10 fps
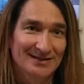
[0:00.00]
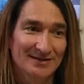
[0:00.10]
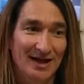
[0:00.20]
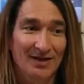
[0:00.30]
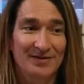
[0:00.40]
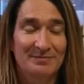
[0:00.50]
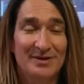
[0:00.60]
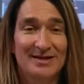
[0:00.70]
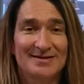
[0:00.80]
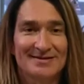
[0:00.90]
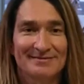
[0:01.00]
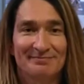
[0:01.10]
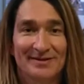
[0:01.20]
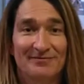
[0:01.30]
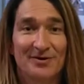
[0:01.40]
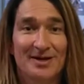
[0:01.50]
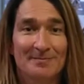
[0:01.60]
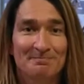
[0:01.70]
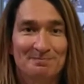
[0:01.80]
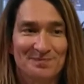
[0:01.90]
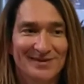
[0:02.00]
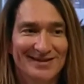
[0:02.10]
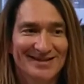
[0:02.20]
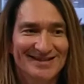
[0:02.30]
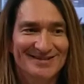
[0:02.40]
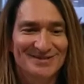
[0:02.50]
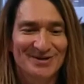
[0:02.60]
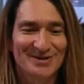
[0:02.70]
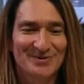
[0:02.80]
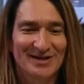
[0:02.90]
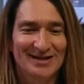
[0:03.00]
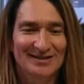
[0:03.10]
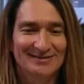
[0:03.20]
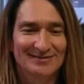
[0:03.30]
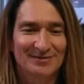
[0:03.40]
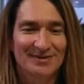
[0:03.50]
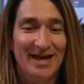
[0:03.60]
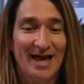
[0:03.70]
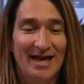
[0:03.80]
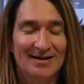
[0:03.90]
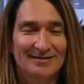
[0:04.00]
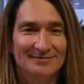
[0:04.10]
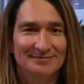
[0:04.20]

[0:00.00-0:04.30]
health and peace and freedom. So with that,